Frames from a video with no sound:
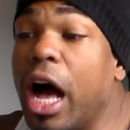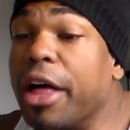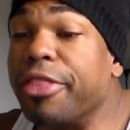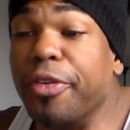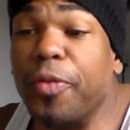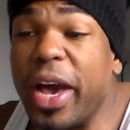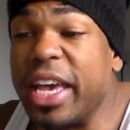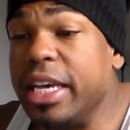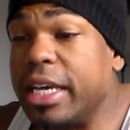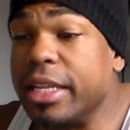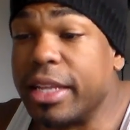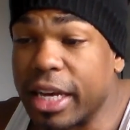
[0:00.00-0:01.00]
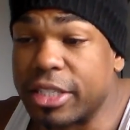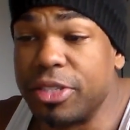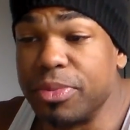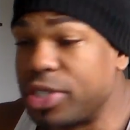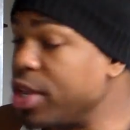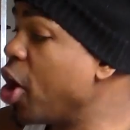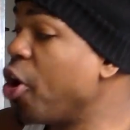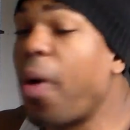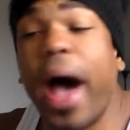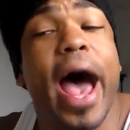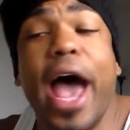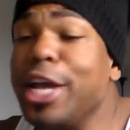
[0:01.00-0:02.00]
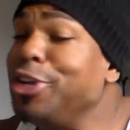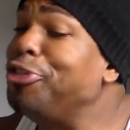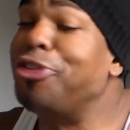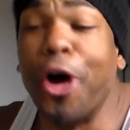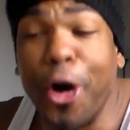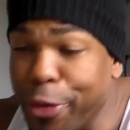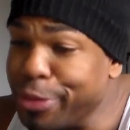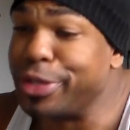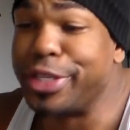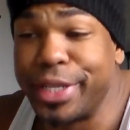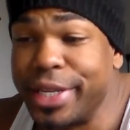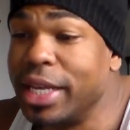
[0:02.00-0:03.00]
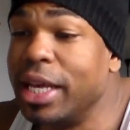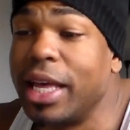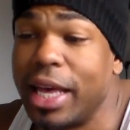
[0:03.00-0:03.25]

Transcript: The way he conducts himself. No, I don't.